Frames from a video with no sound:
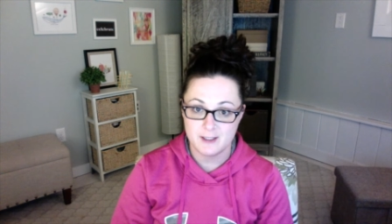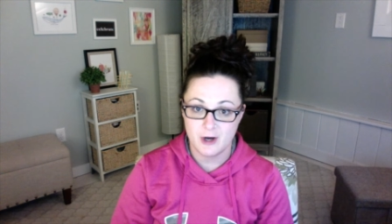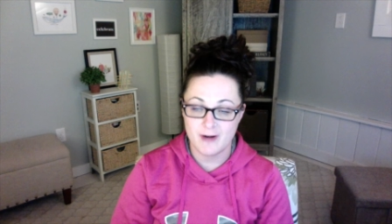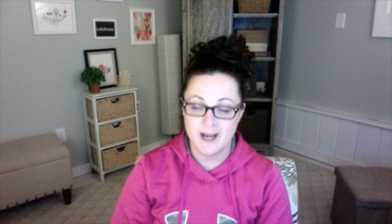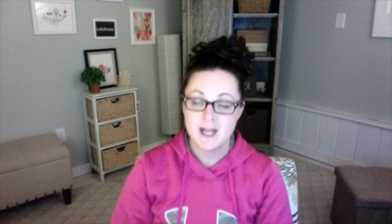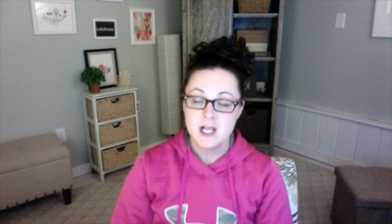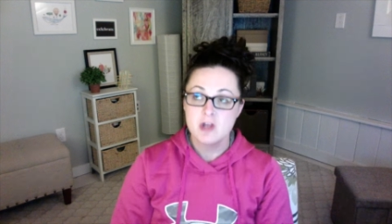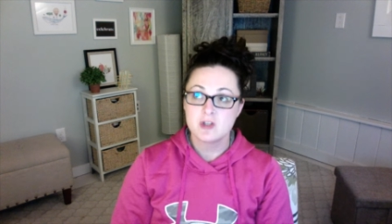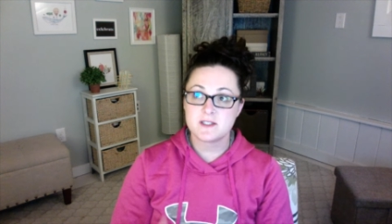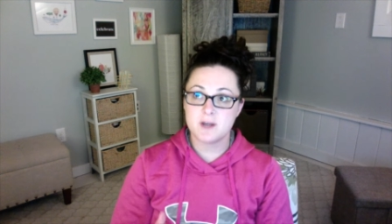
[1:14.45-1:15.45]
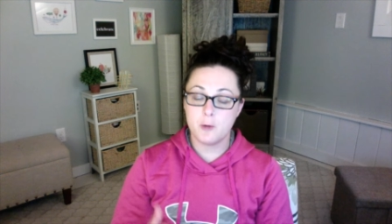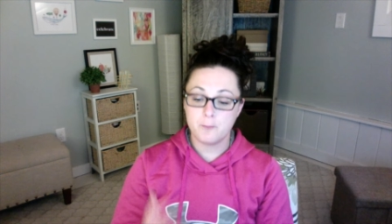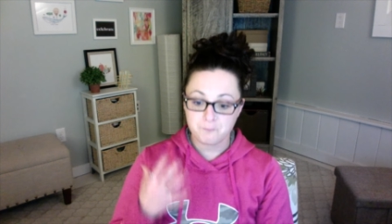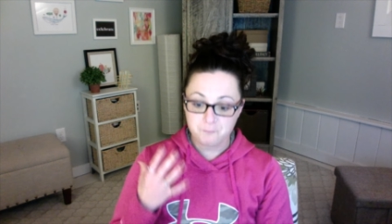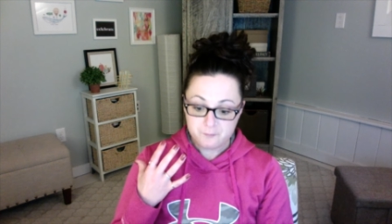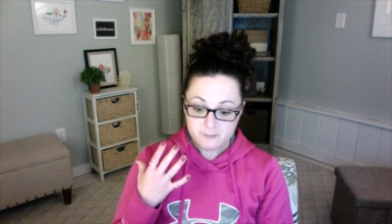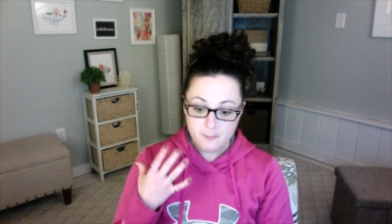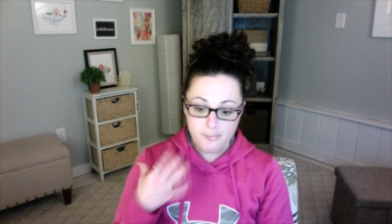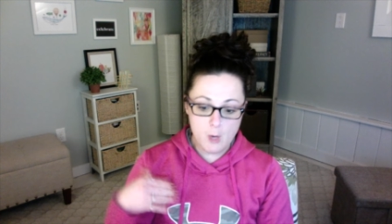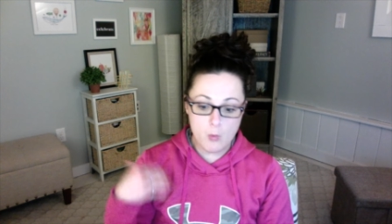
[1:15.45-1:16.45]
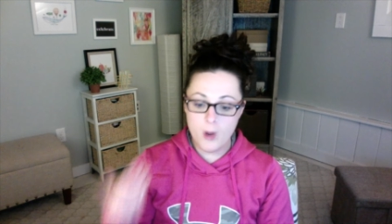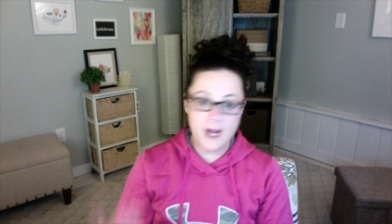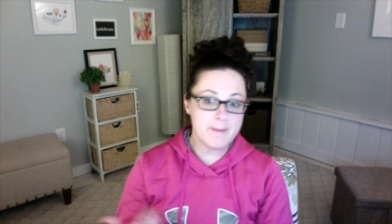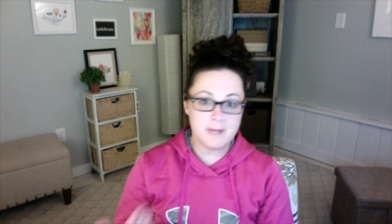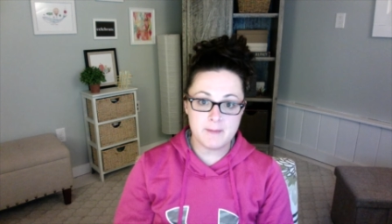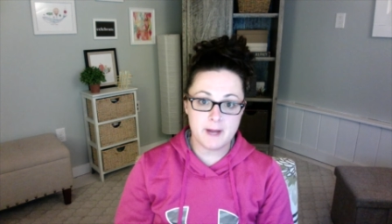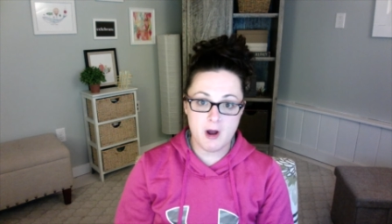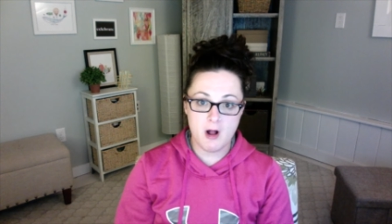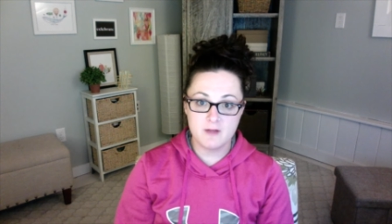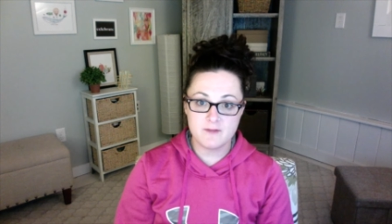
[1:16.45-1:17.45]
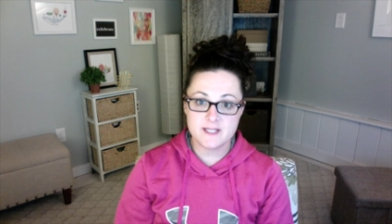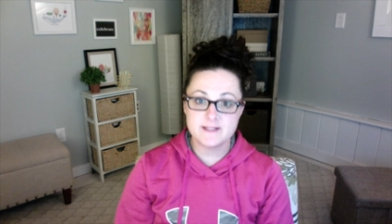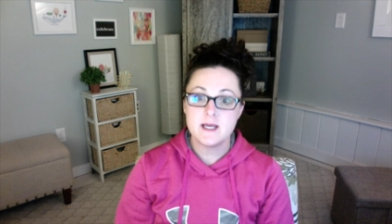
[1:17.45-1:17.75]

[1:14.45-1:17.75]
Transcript: All right. So, what I mean by all of this,